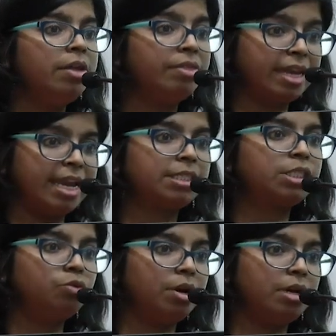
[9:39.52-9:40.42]
the
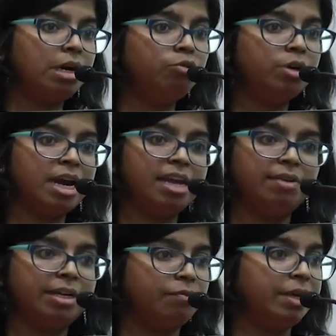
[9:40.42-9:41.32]
guests who arrive
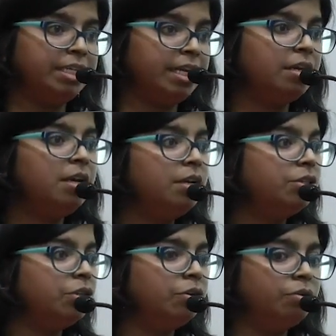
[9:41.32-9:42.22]
at a wedding.
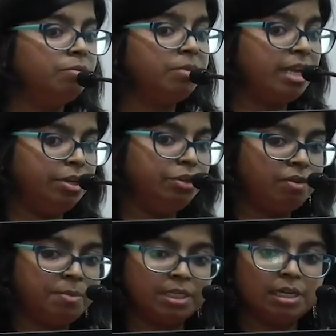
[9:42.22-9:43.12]
So they are used
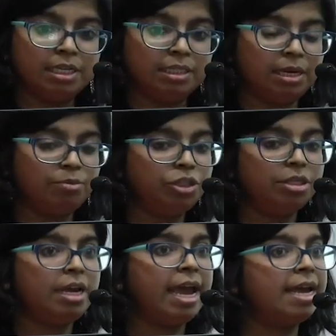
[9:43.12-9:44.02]
for personal
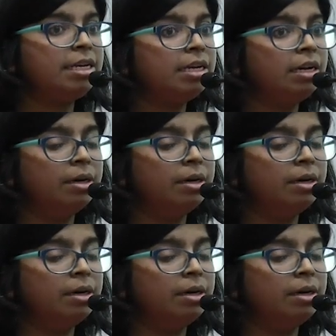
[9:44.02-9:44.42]
consumption and